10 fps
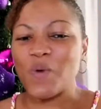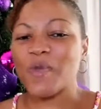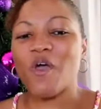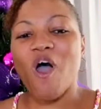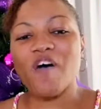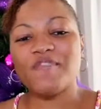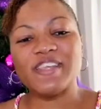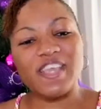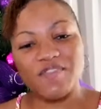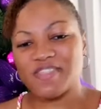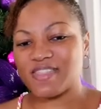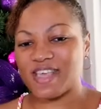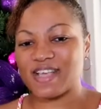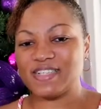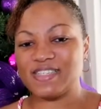we're often given
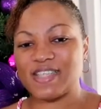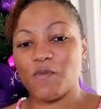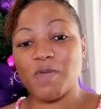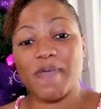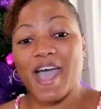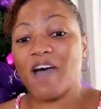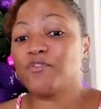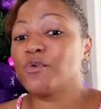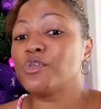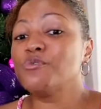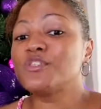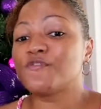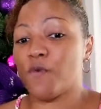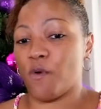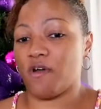things that we may have no use
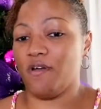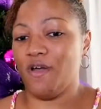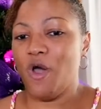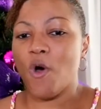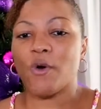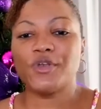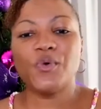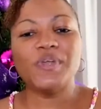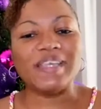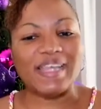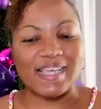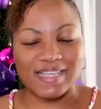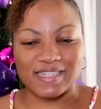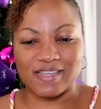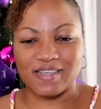for or don't
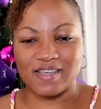need.